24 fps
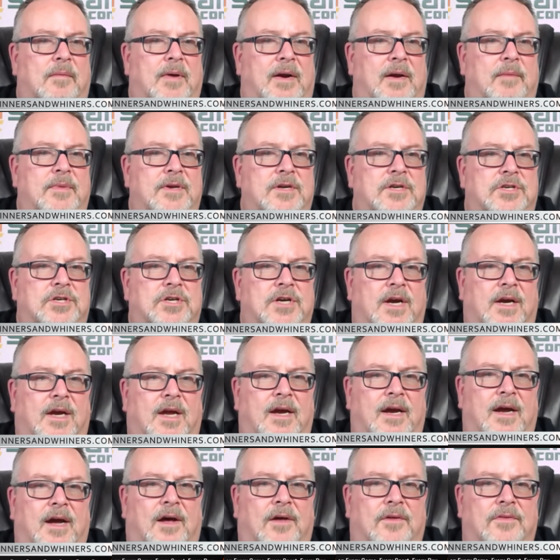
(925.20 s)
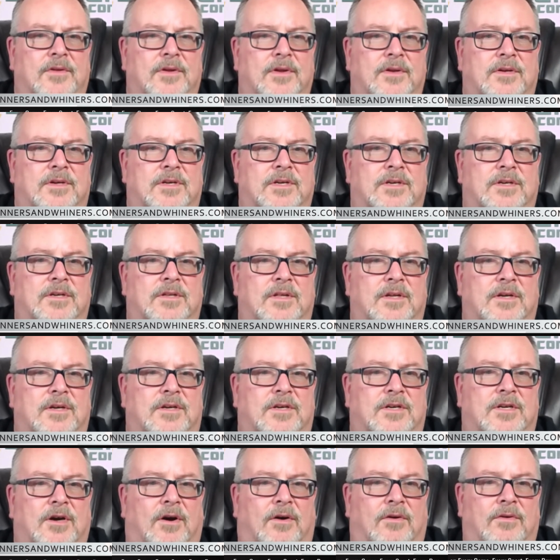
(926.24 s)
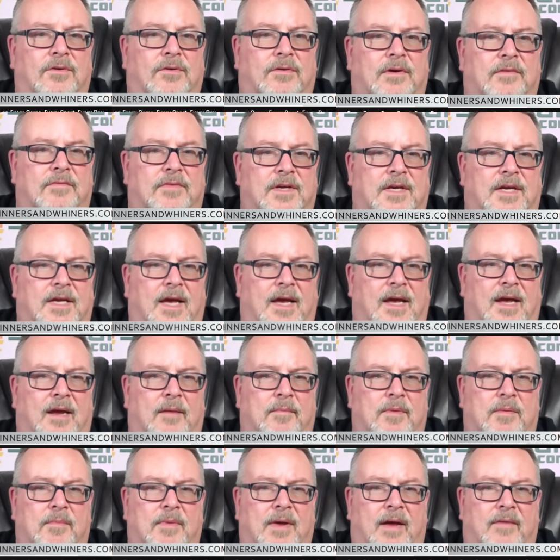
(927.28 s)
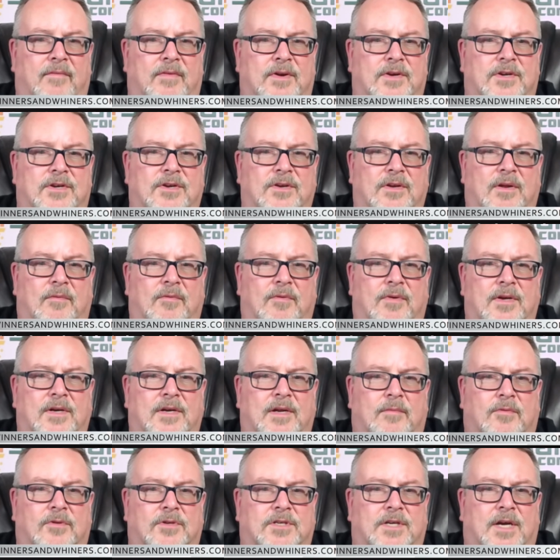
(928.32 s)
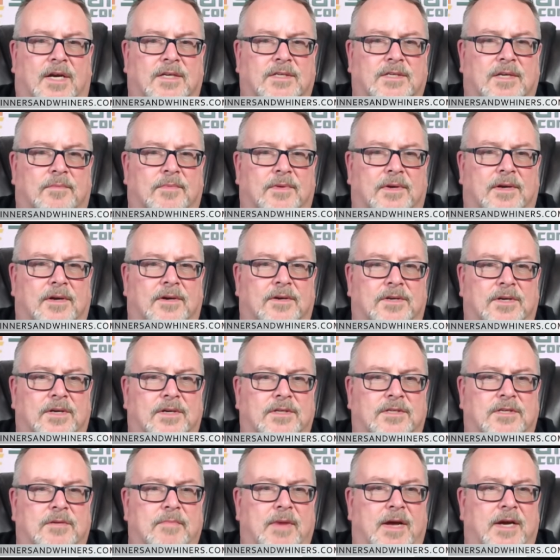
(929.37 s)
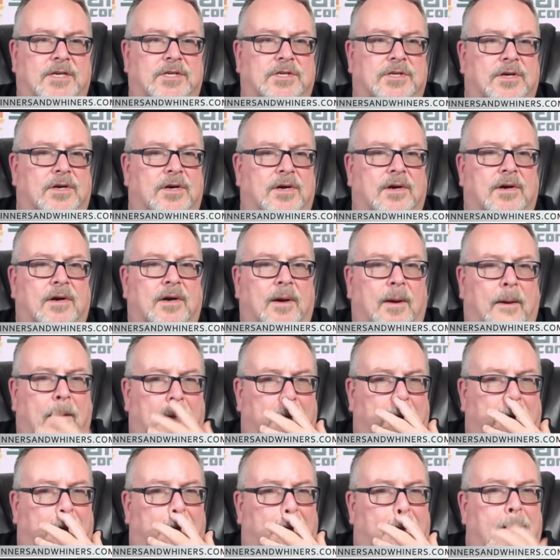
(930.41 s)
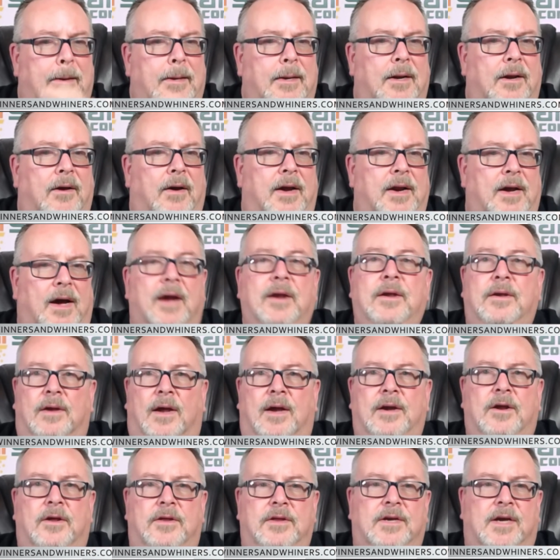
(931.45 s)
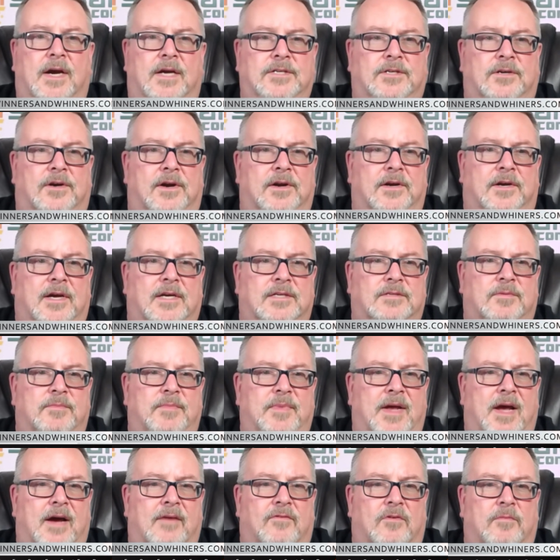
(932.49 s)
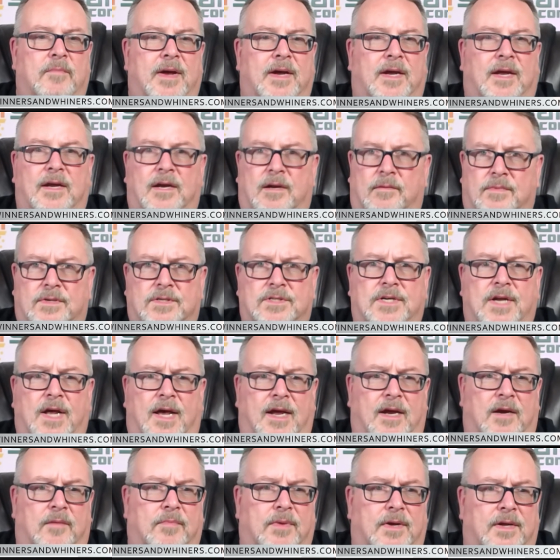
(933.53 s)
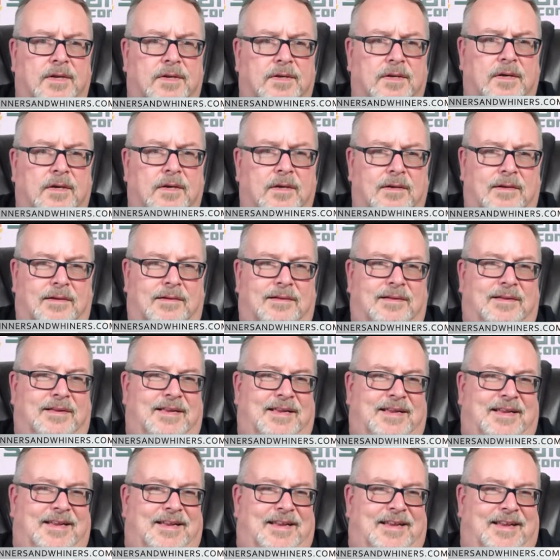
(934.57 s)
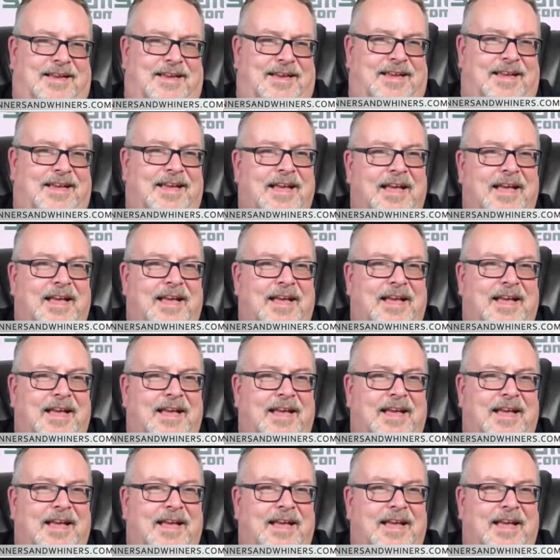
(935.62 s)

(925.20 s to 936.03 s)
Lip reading: been checking out the total of the game and having two. I want to double check something here just to make sure. You know, I know you guys are unaccustomed to me ever making a mistake, but